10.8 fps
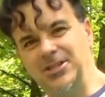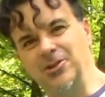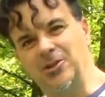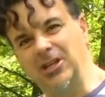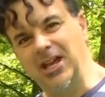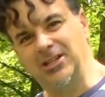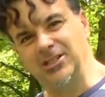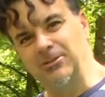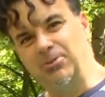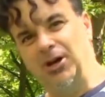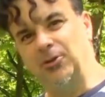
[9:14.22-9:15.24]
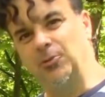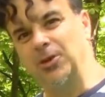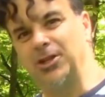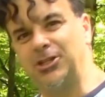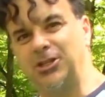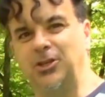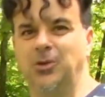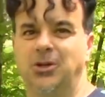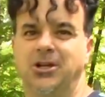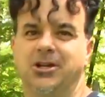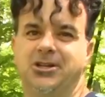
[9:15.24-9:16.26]
you can actually putt with it too.
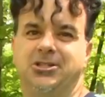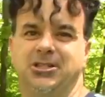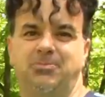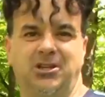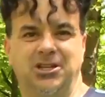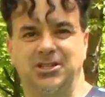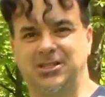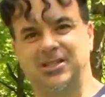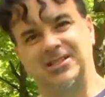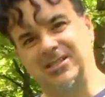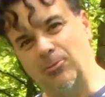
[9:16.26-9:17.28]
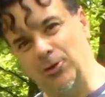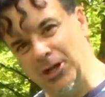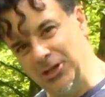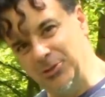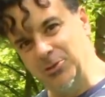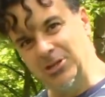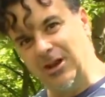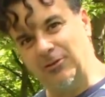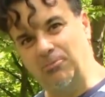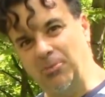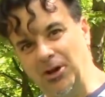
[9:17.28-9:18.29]
Just because someone else would
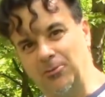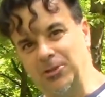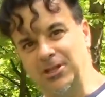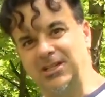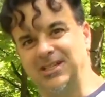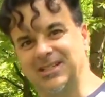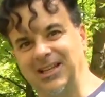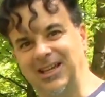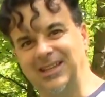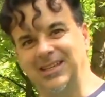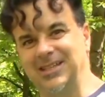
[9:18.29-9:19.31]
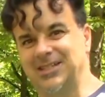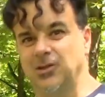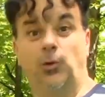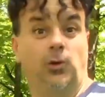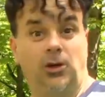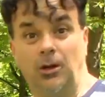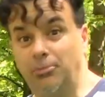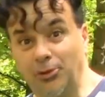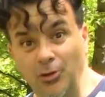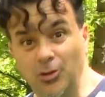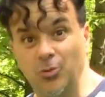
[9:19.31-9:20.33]
never putt with a disc like this, or
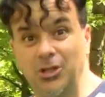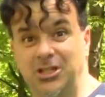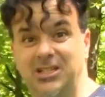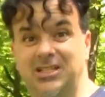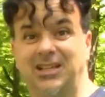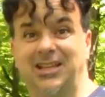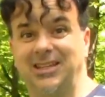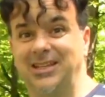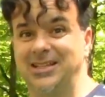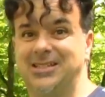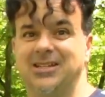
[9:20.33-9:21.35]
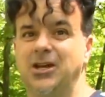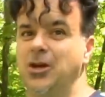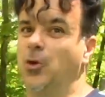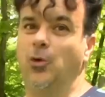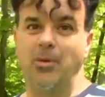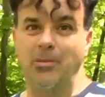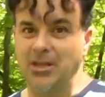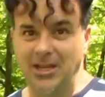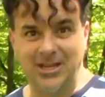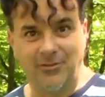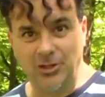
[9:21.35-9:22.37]
approach with a disc like this, or maybe
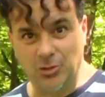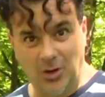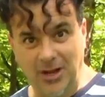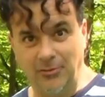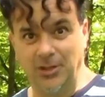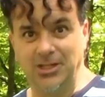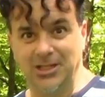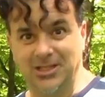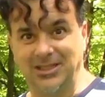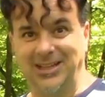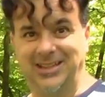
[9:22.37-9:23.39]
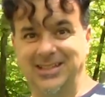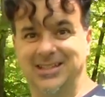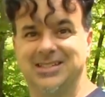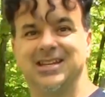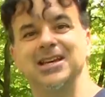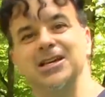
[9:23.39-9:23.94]
they'd never drive with a disc like this,